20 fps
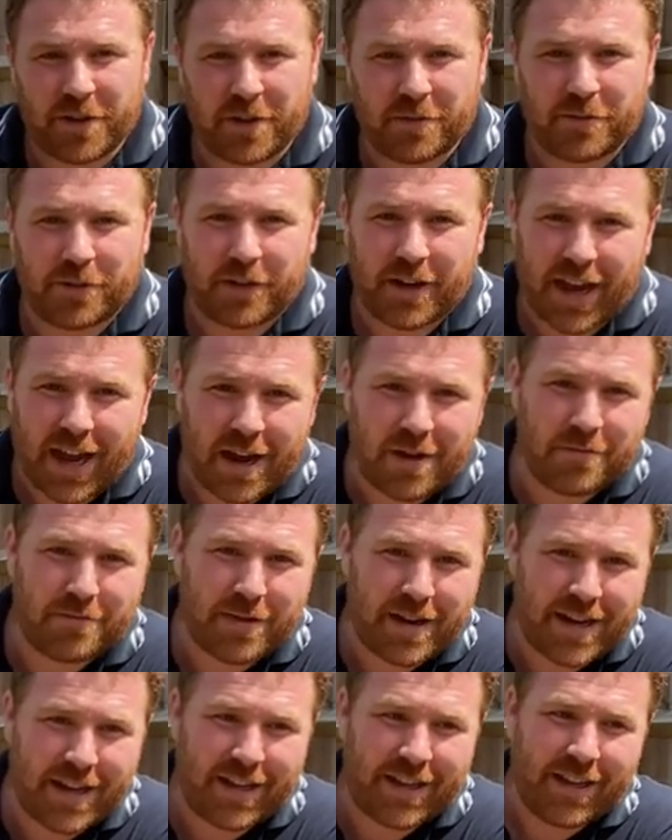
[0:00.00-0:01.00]
phenomenal how
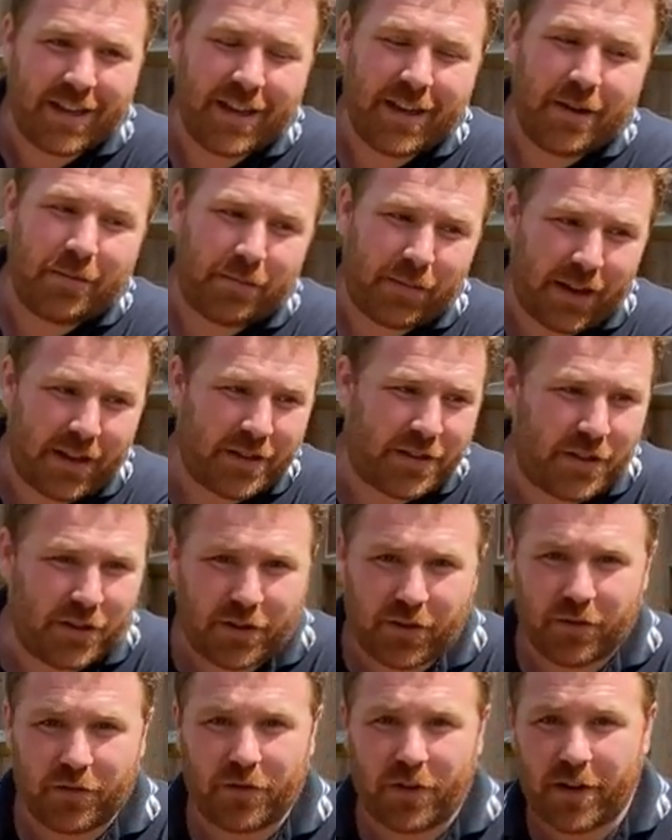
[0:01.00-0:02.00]
many plants you
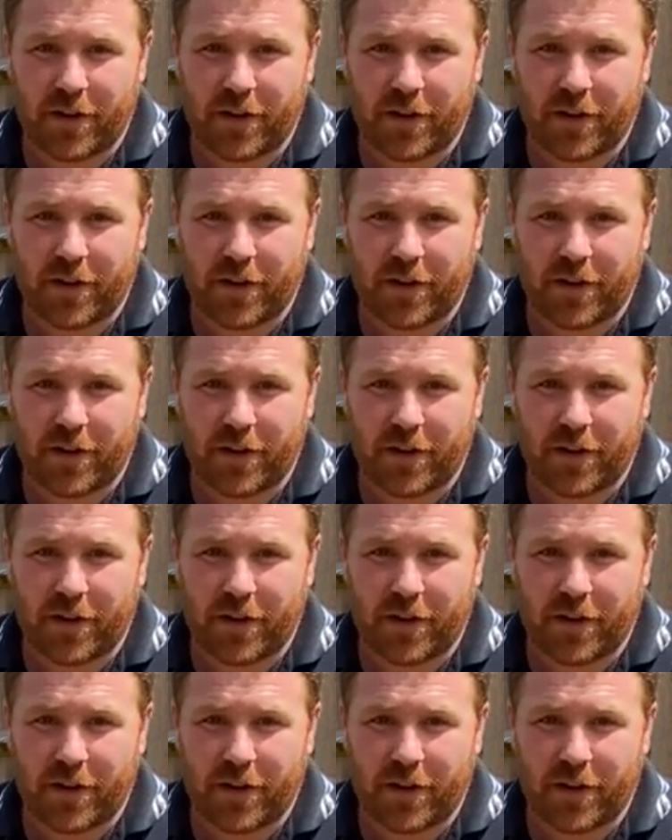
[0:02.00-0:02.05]
can